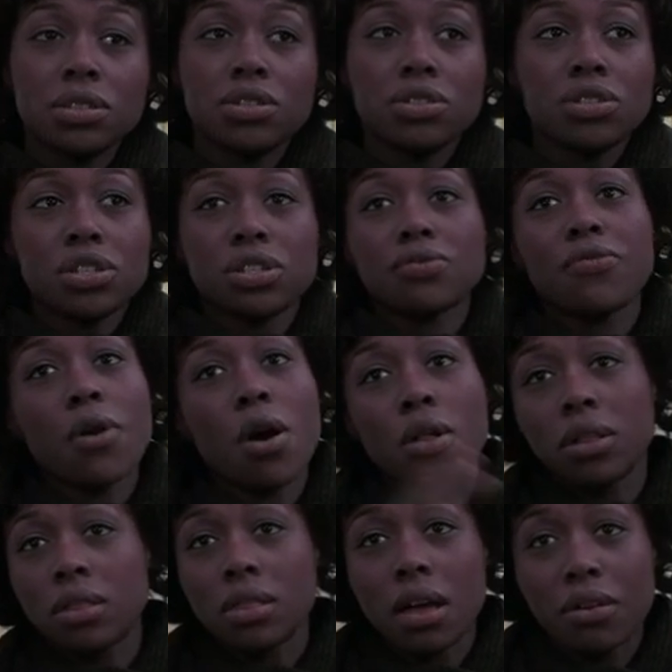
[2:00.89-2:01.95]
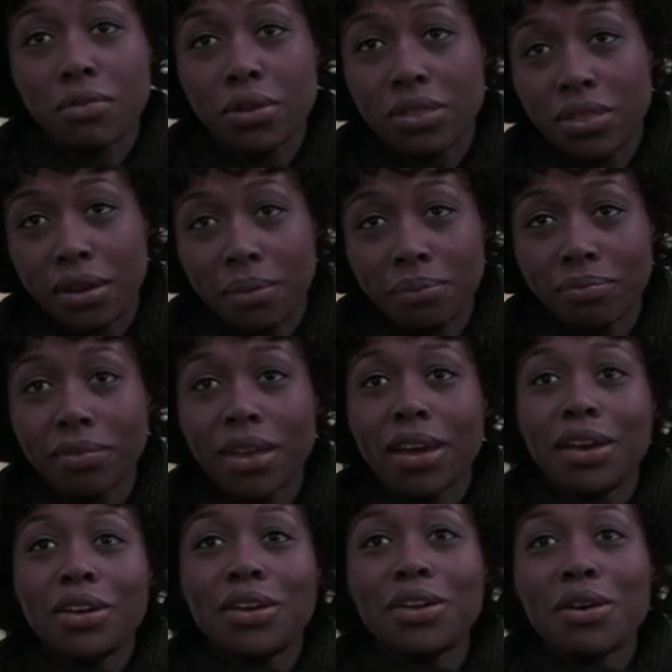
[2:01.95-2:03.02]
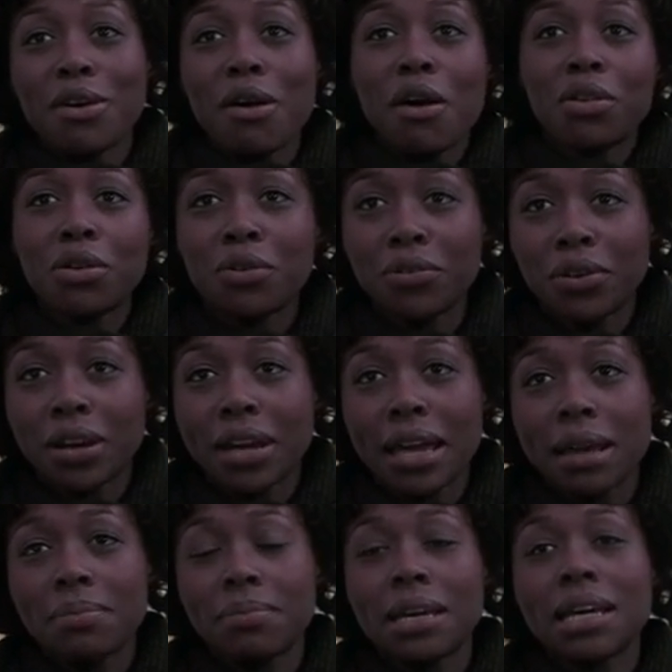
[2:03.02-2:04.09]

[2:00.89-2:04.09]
then to just fall in love with them, you know, all over again,